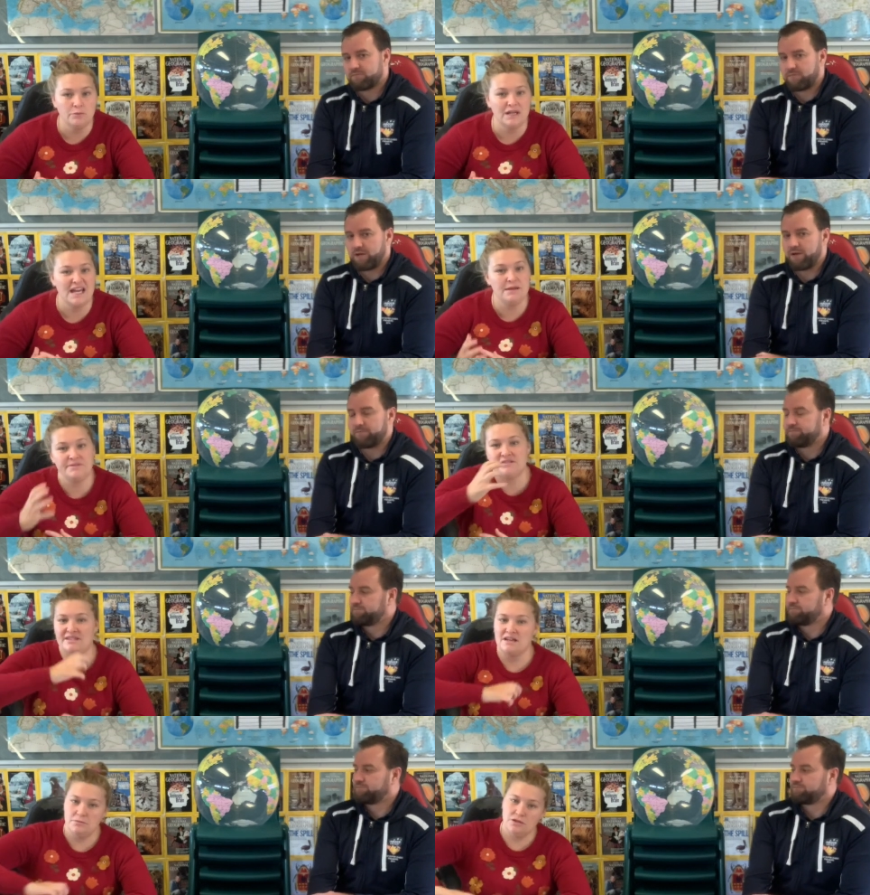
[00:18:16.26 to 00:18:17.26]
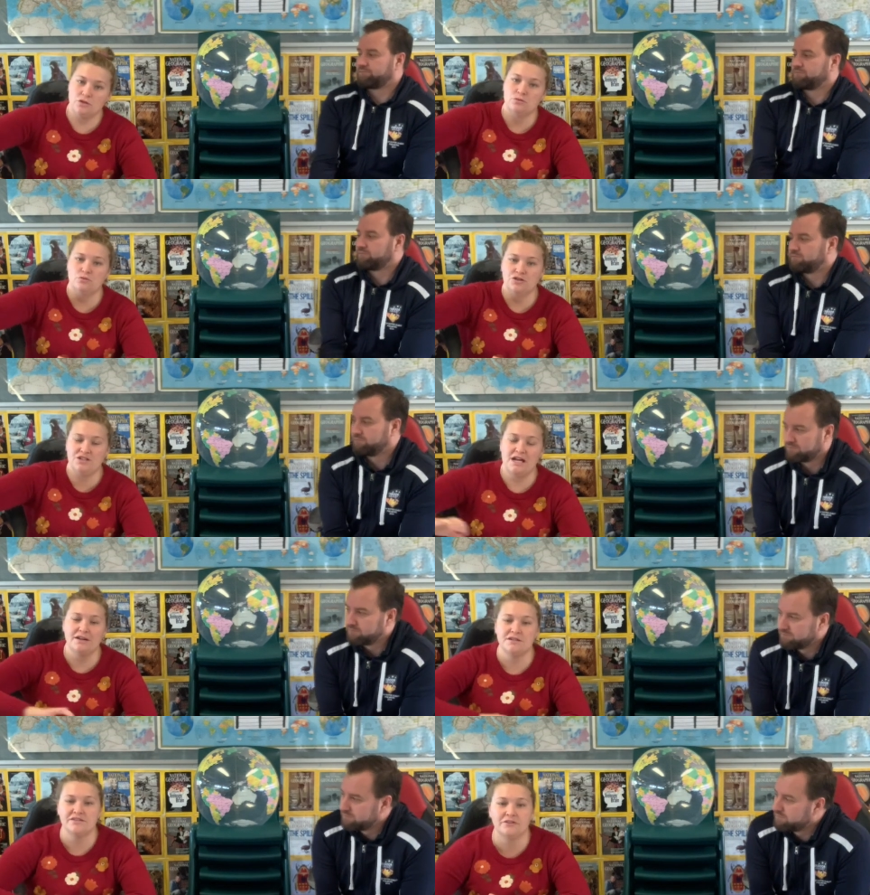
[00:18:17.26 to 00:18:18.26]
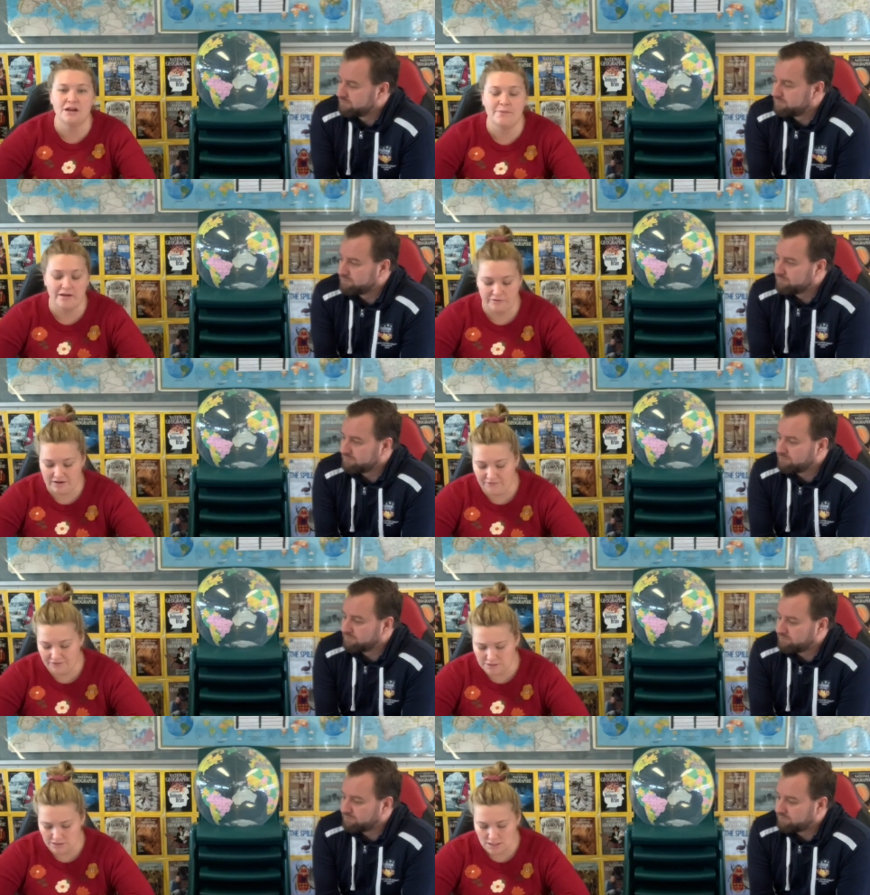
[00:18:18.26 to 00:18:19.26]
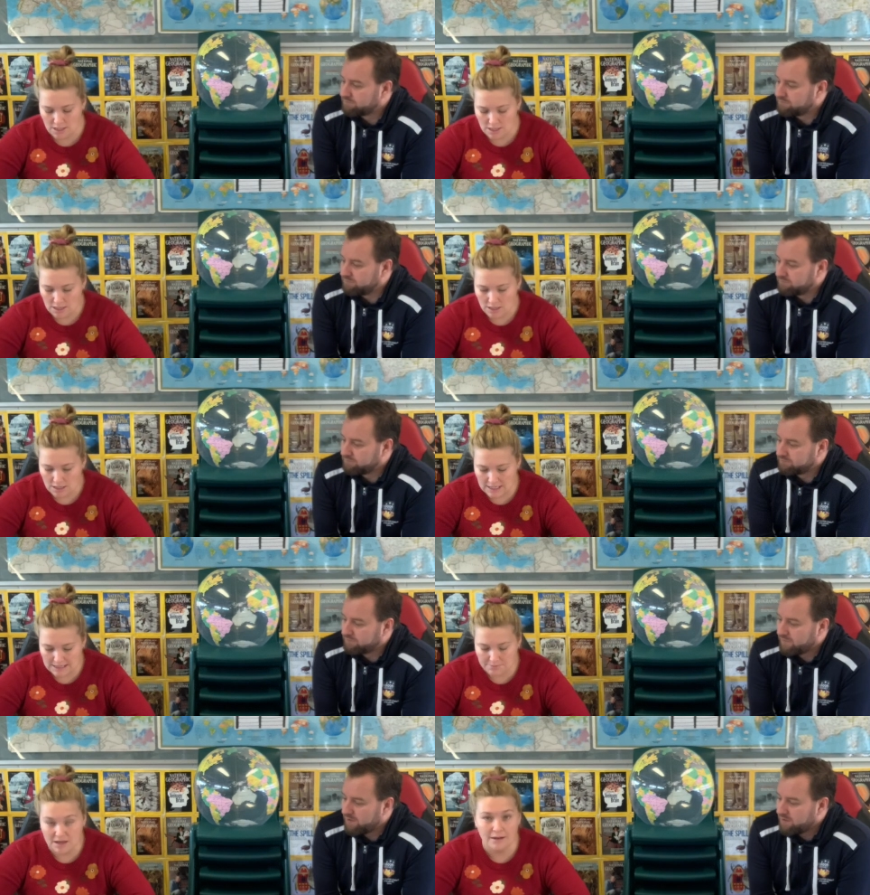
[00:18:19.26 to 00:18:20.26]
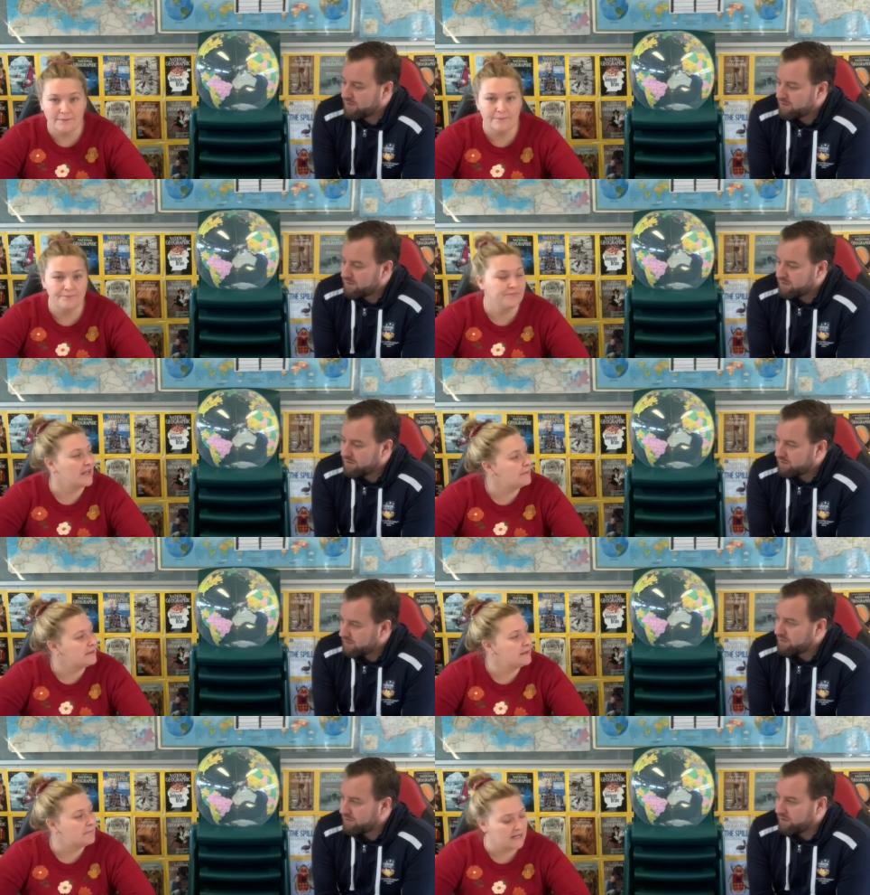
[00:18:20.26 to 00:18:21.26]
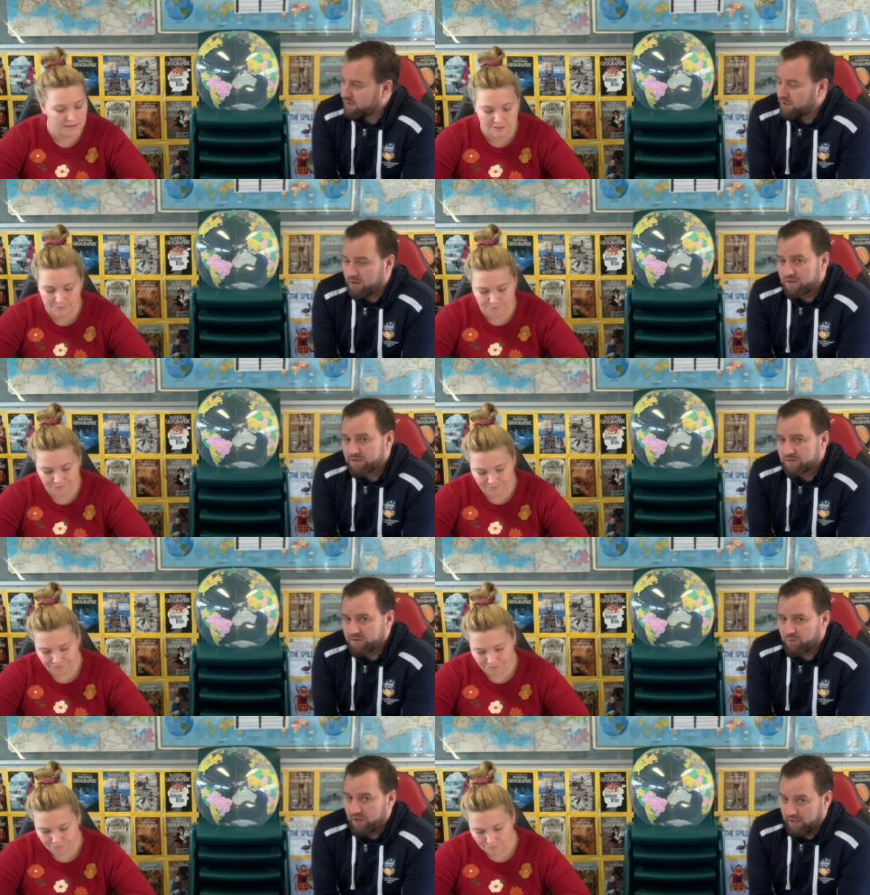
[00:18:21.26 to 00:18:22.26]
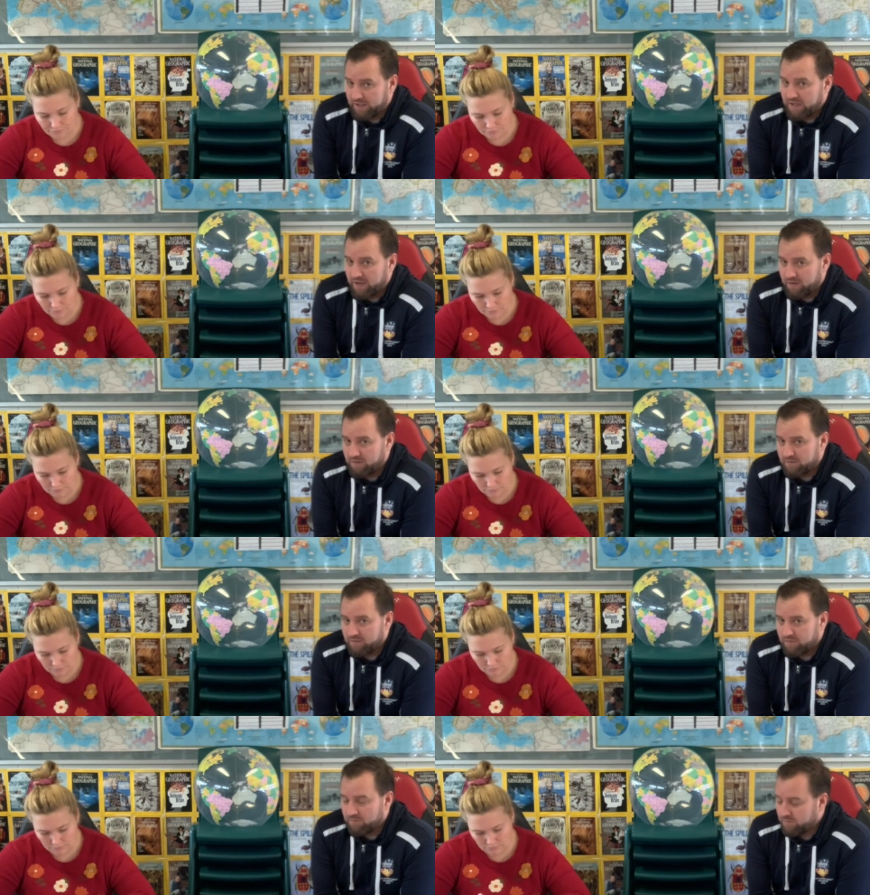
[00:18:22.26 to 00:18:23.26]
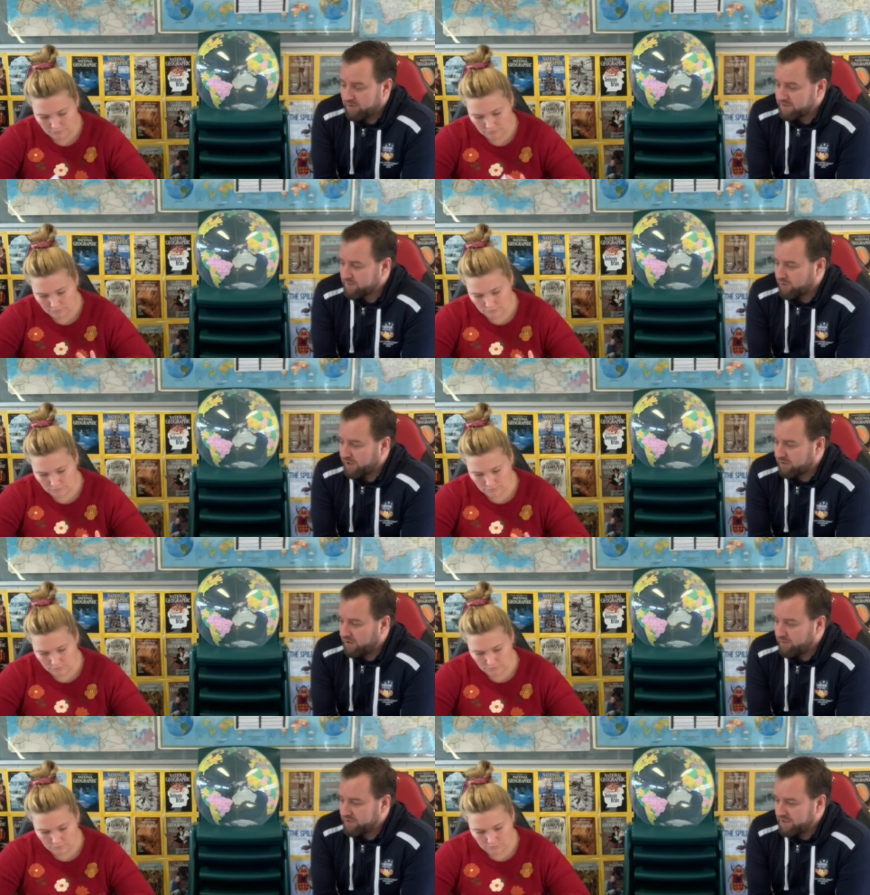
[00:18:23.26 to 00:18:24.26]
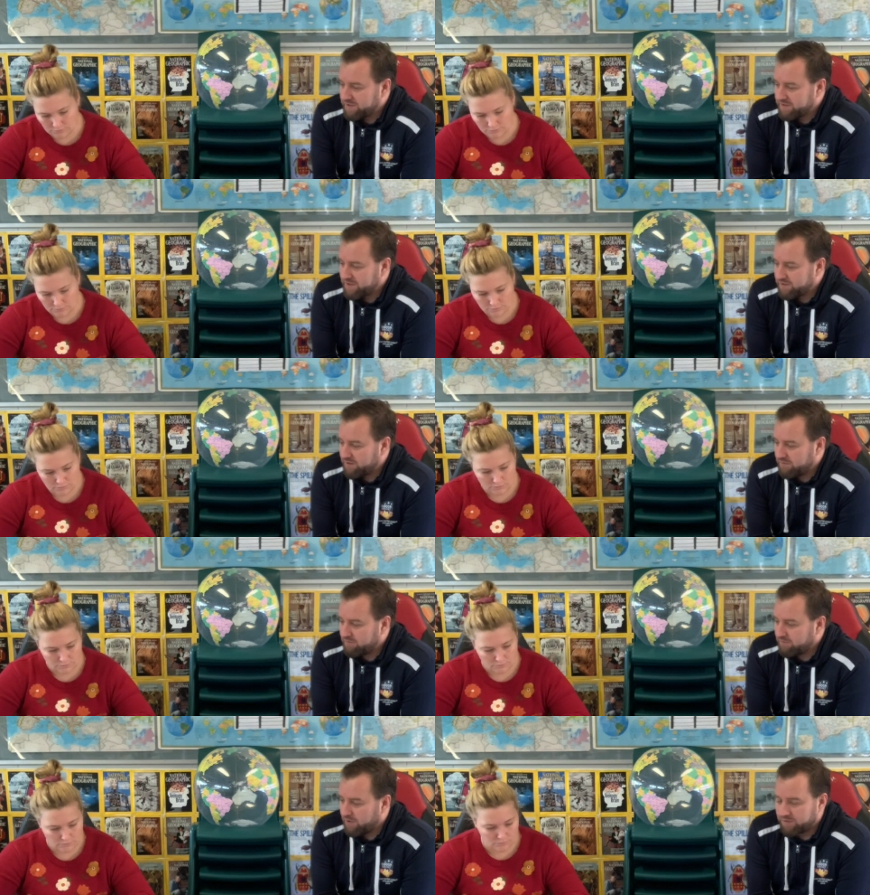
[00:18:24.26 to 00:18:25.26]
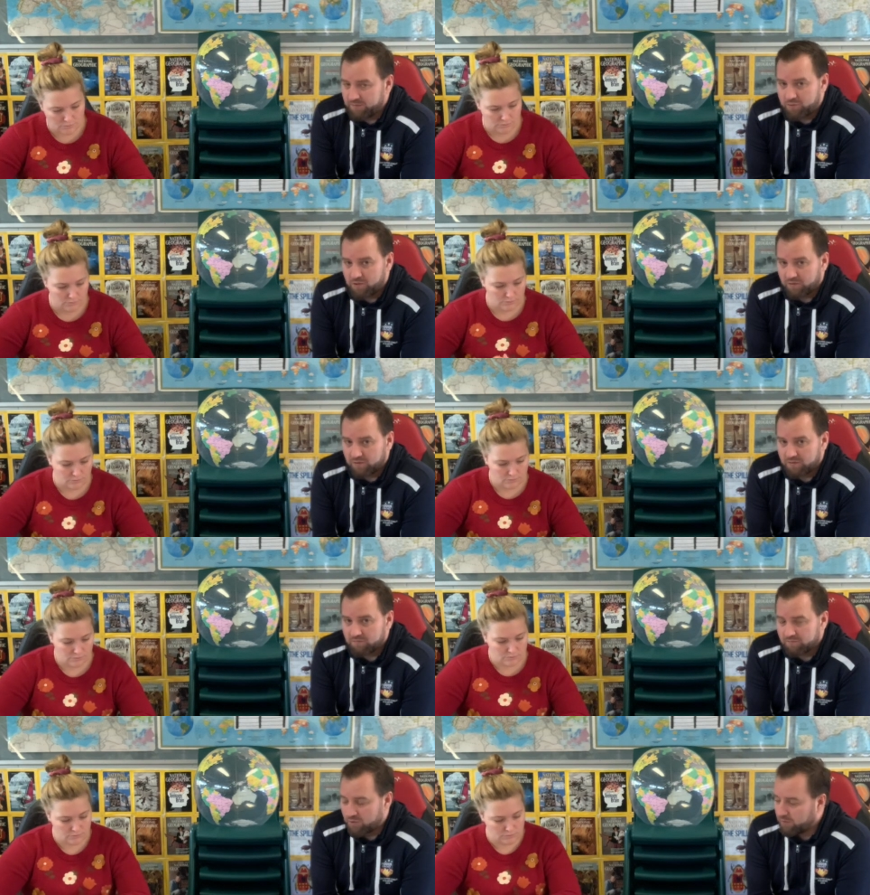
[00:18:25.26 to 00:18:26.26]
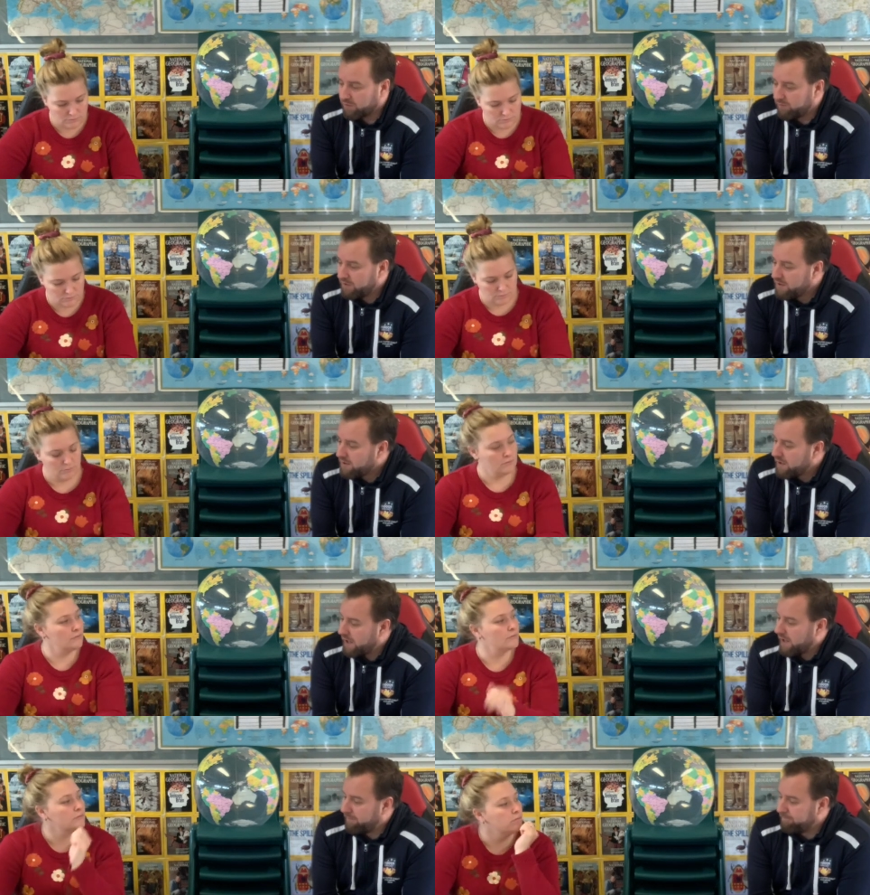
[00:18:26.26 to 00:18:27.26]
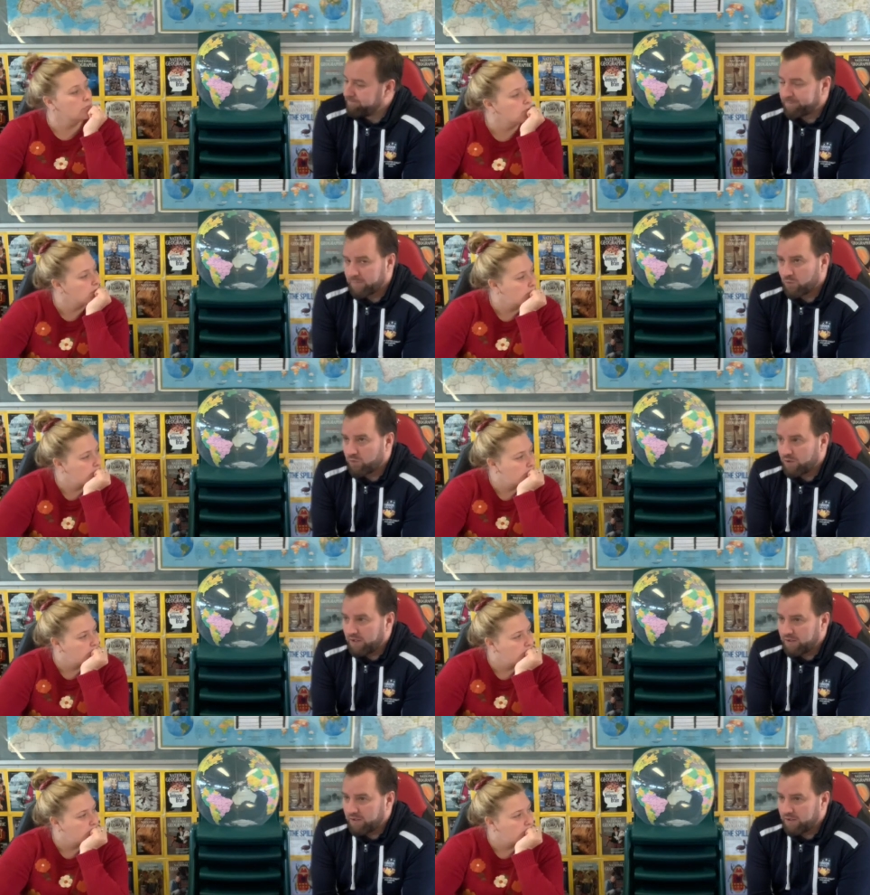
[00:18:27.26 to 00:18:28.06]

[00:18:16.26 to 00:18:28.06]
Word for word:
Speaker 1: where heaps of sediment got washed out into the Great Barrier Reef and um, had a big impact. Yeah, there's also one
Speaker 2: again. Uh, this is why climate change is such a multi-pronged problem. Um, the